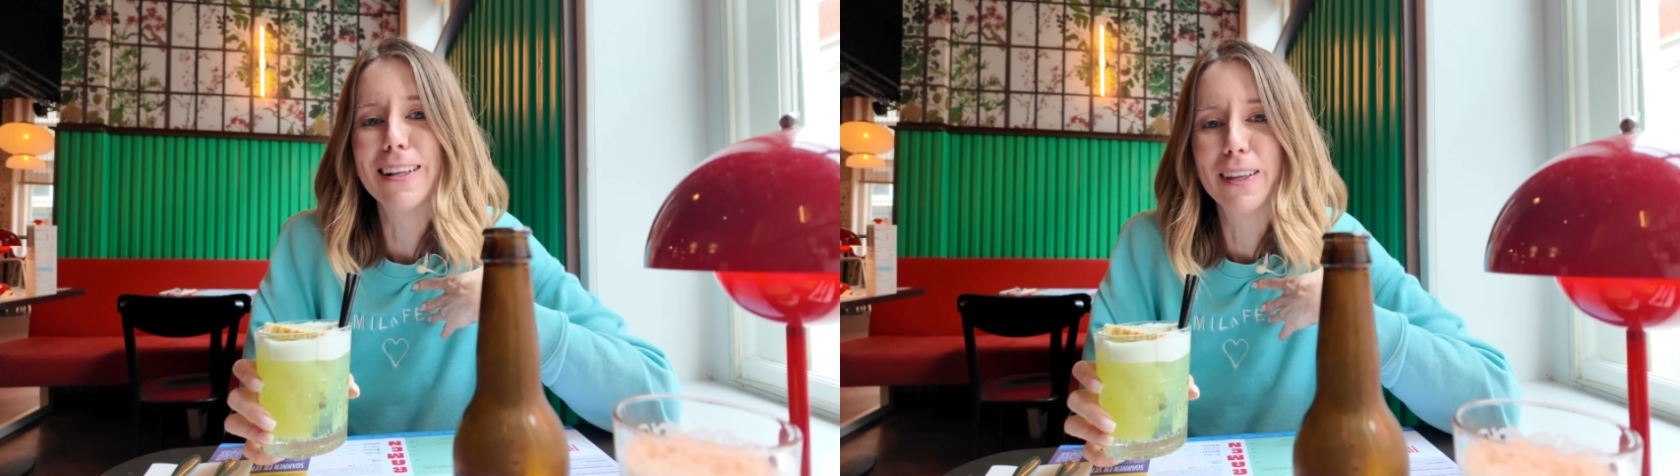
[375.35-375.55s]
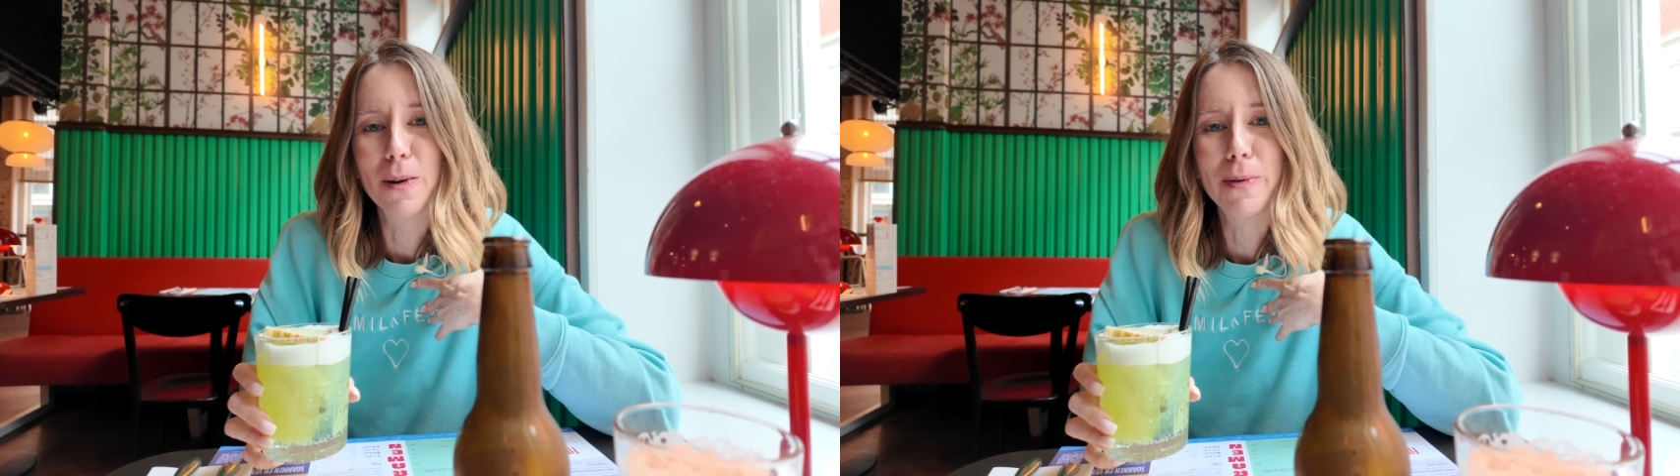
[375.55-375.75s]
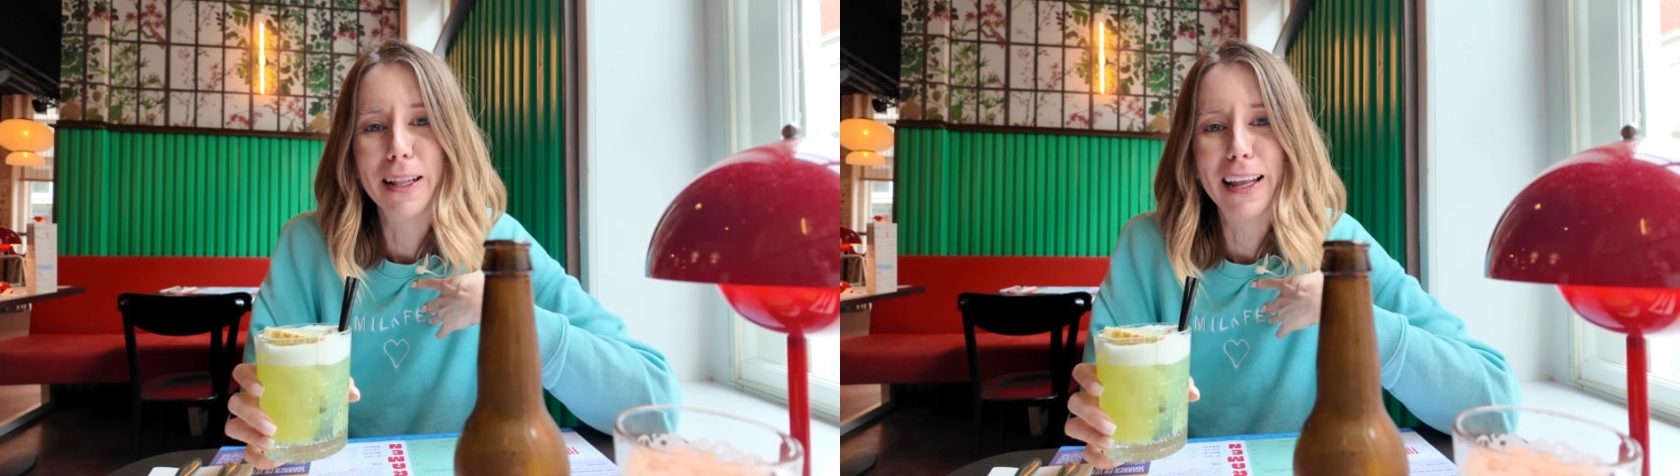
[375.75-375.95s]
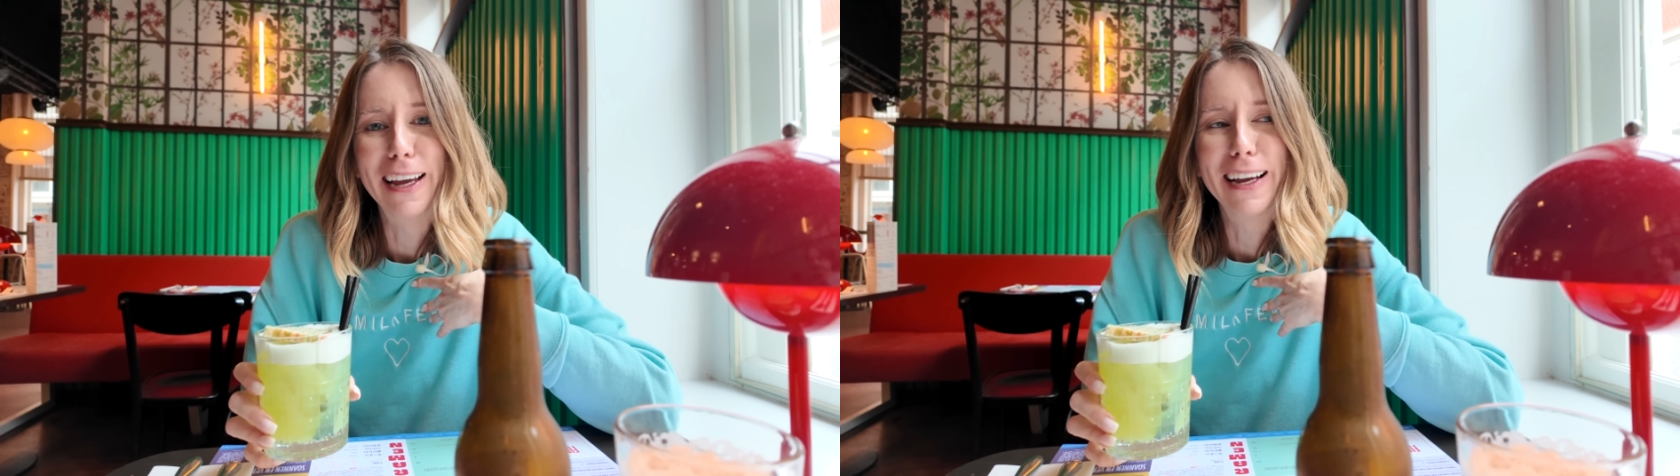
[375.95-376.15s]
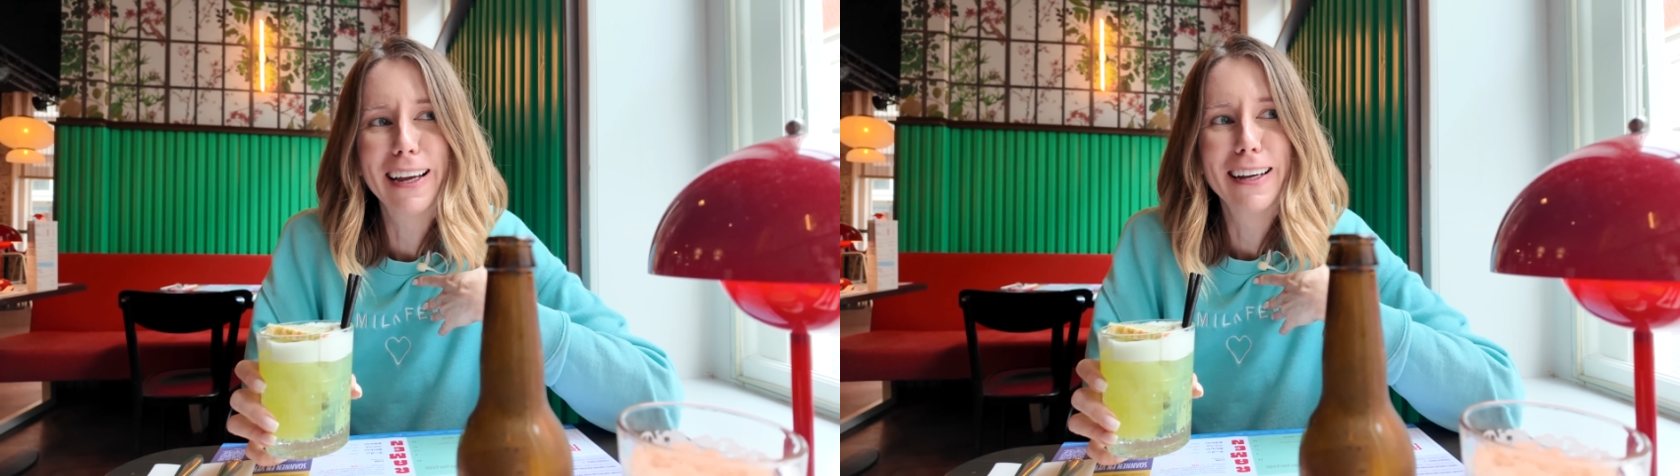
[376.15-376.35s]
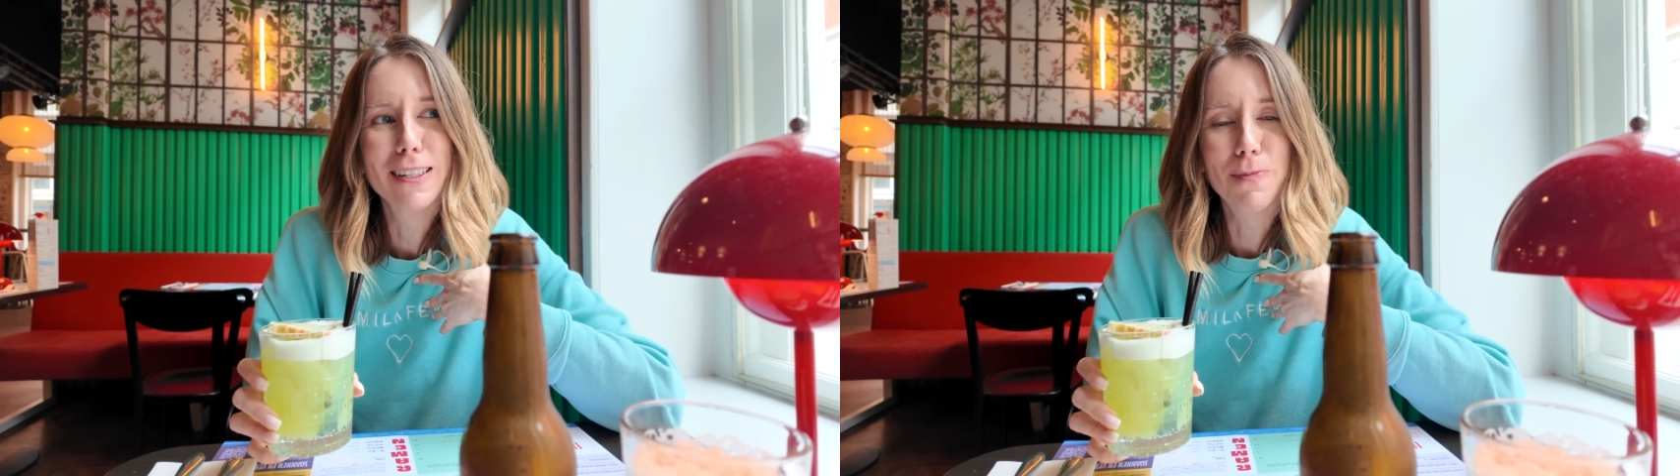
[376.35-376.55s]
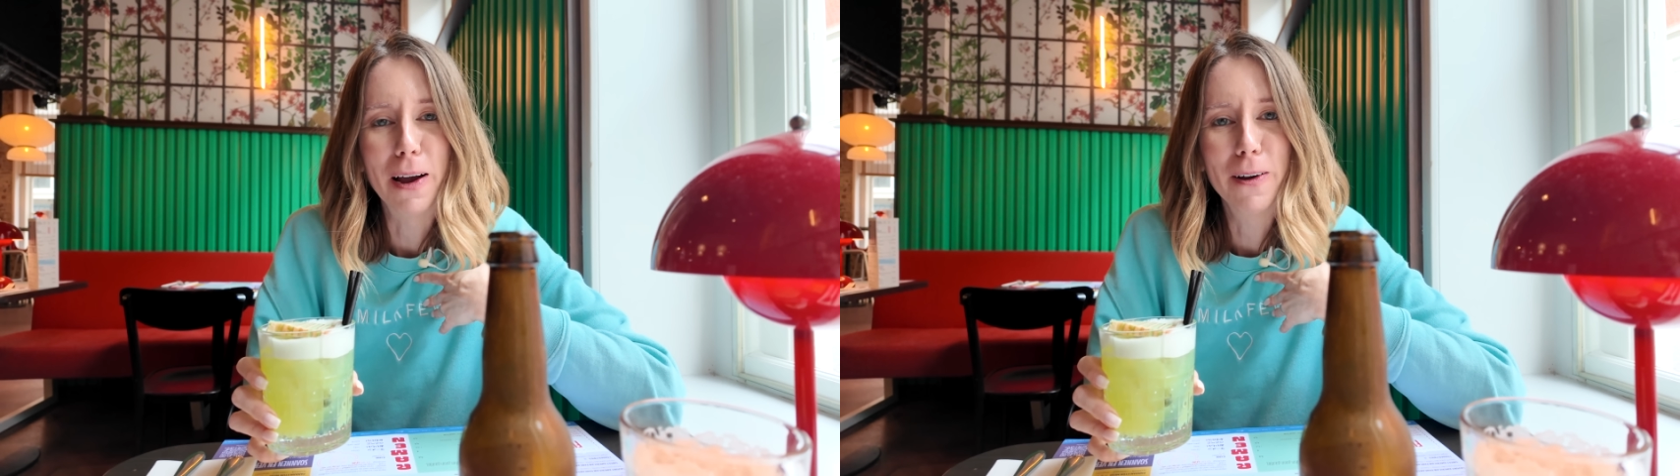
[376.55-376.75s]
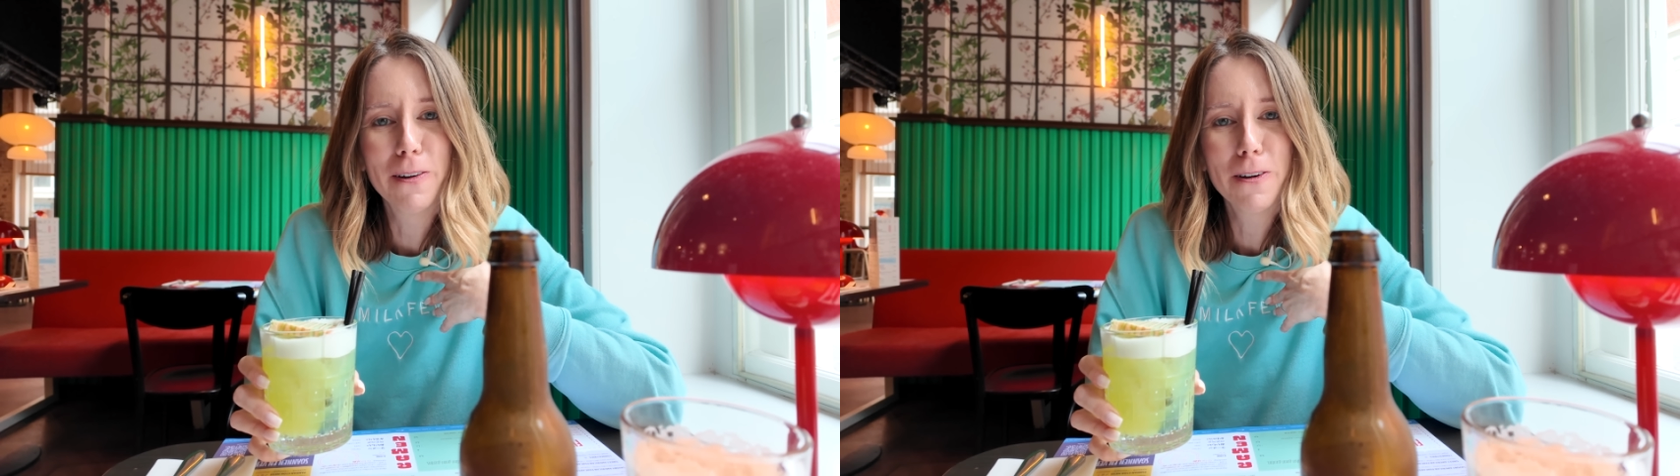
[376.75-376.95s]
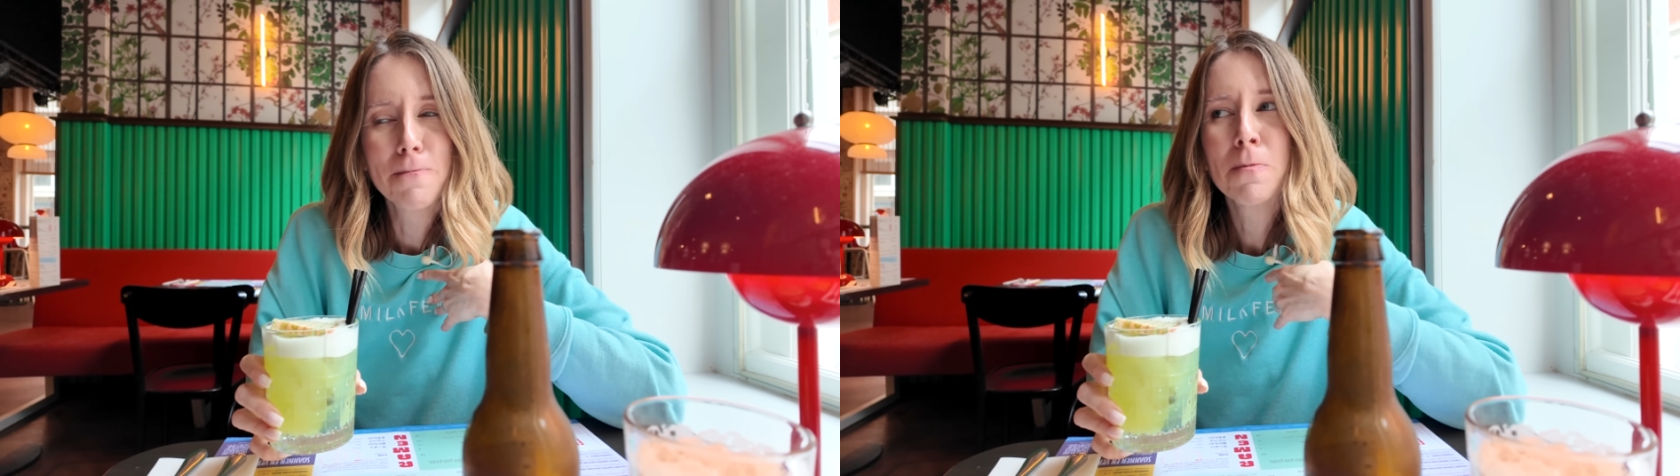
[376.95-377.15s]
a little bit like spekkoek,